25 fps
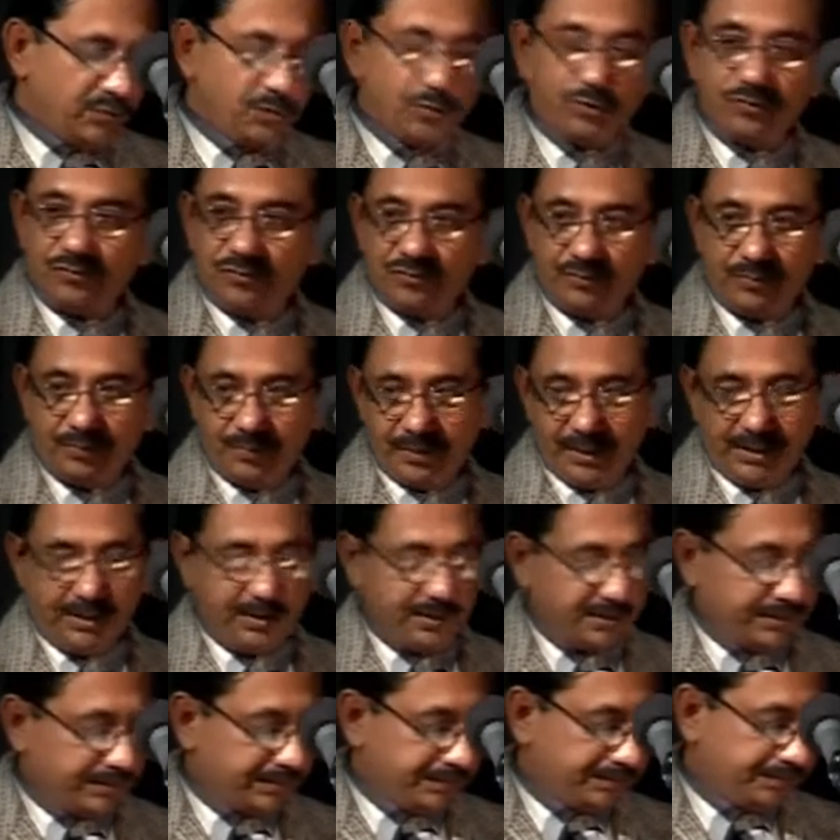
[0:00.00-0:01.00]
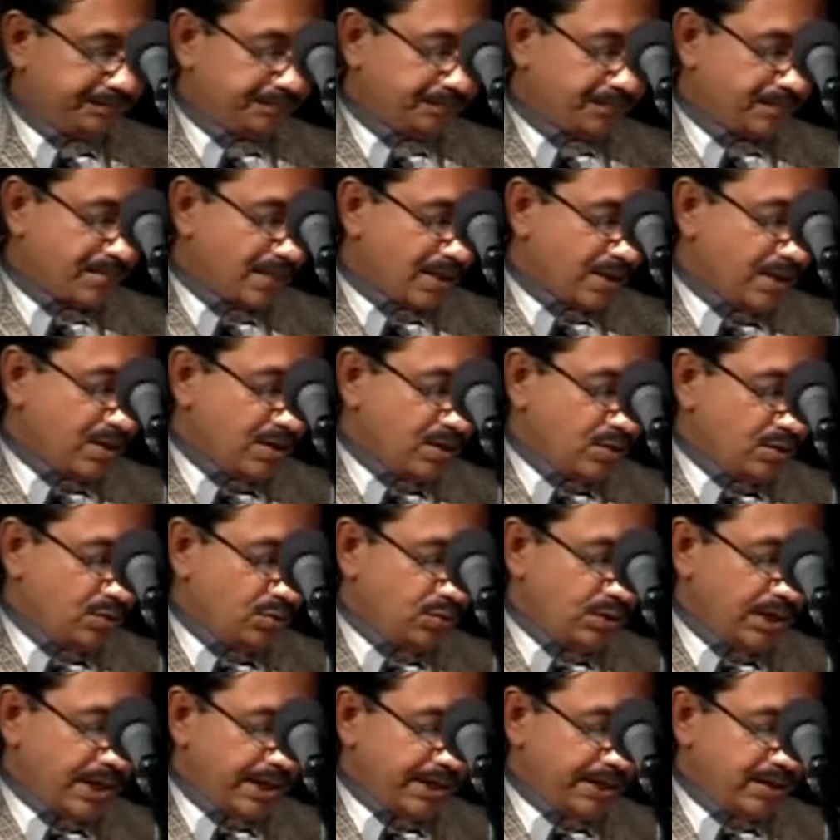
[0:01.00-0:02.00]
One of them was Peter,
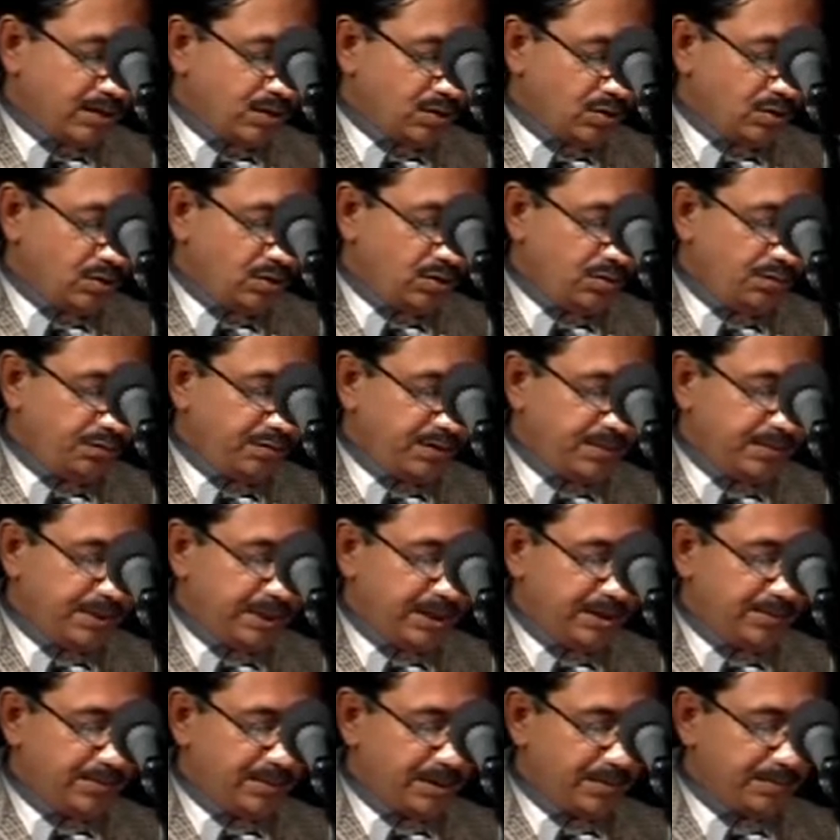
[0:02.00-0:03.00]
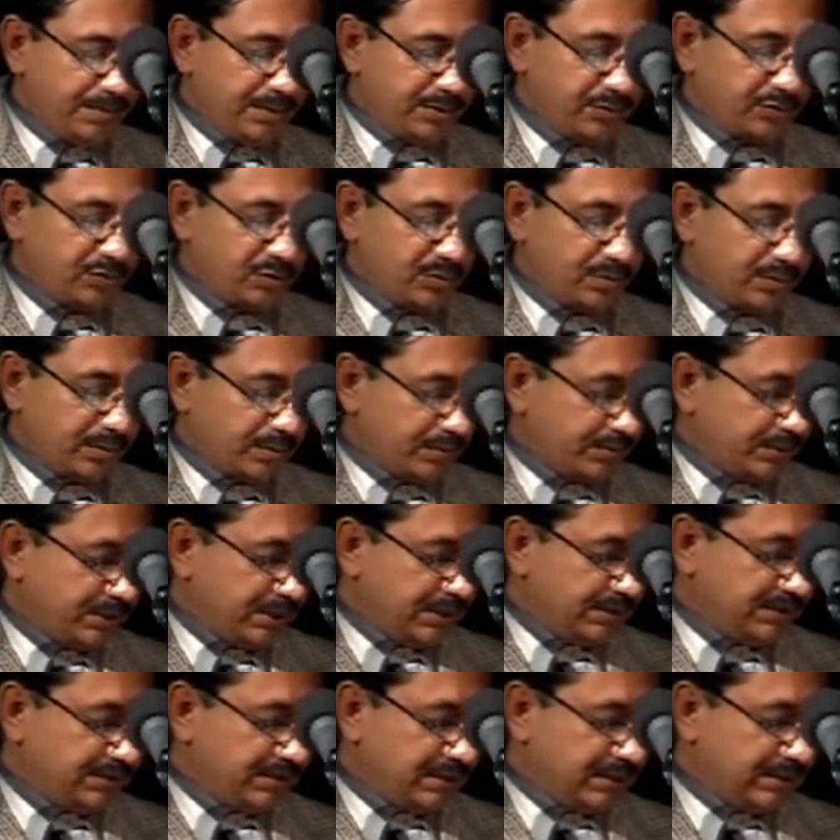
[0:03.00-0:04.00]
who, like all family
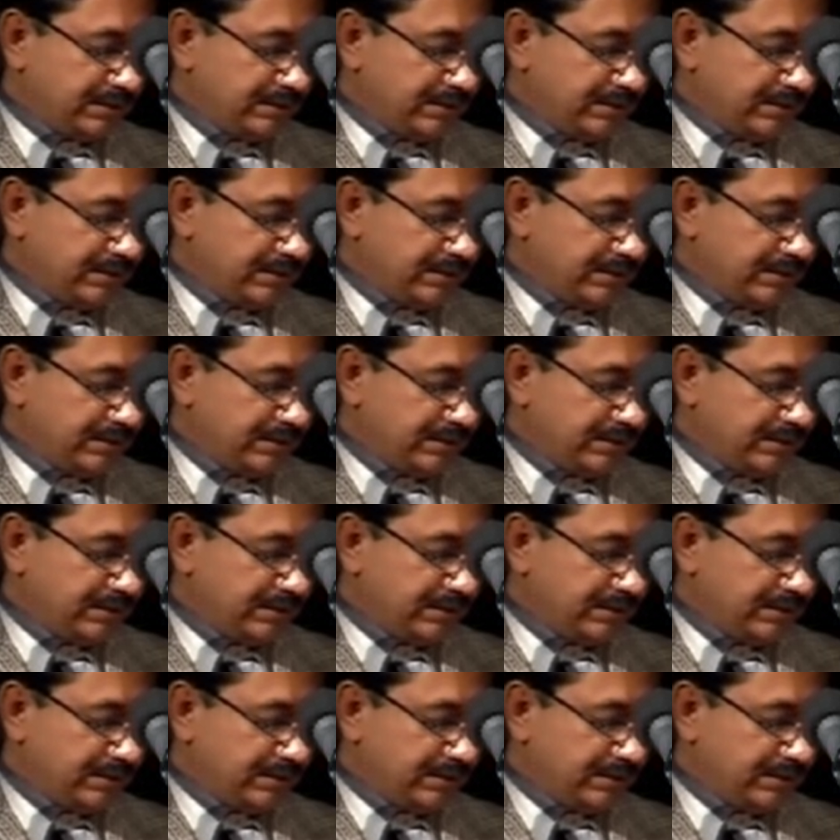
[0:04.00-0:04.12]
members of